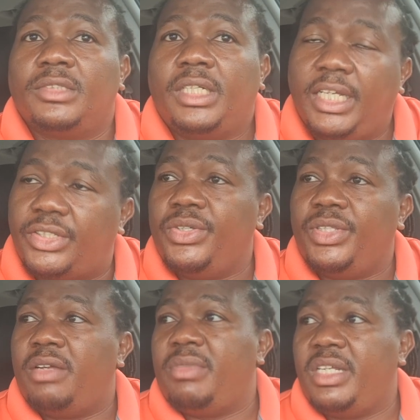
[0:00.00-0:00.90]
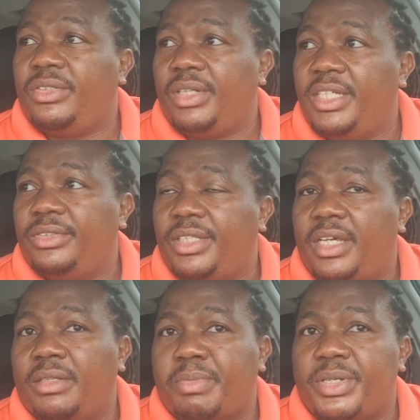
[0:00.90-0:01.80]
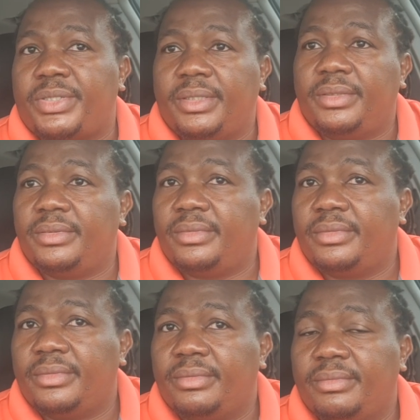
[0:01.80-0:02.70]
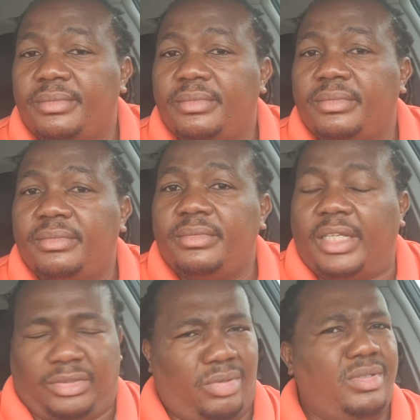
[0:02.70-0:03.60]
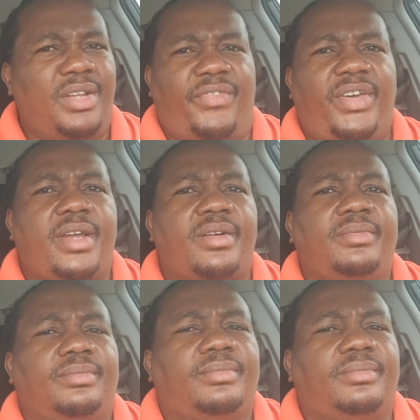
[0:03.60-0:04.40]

Let's use that money to lend to the other person. It's only fair.